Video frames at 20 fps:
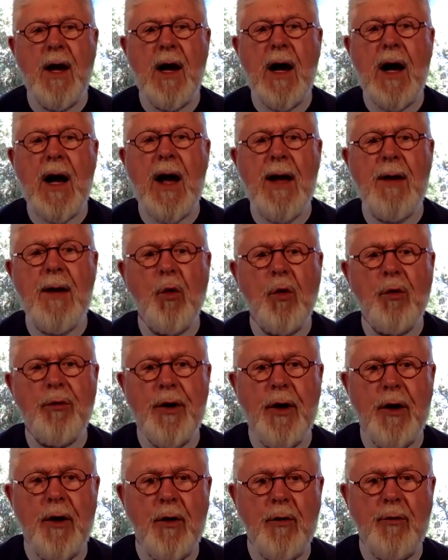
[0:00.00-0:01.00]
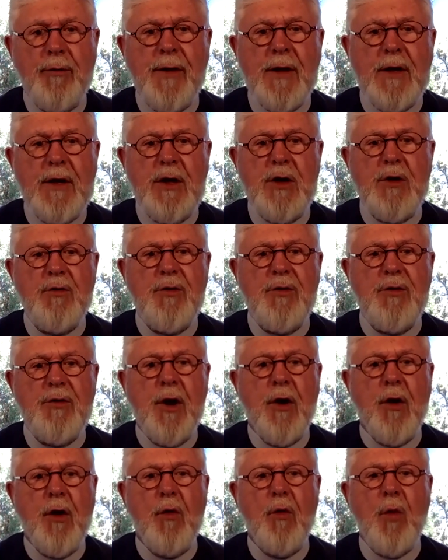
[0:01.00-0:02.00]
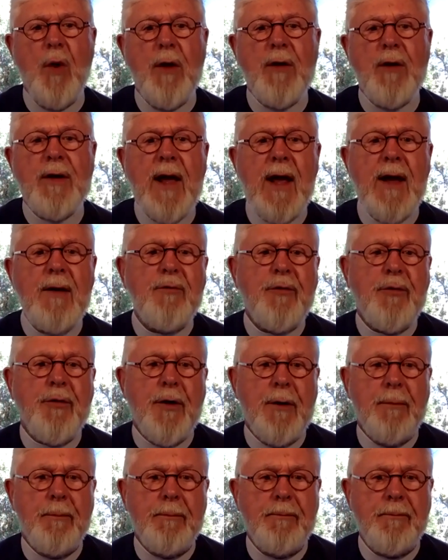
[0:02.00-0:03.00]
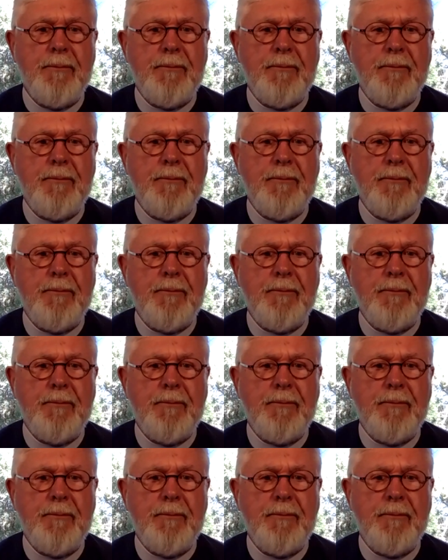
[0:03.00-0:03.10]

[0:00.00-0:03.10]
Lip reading: I will know that you know where it came from.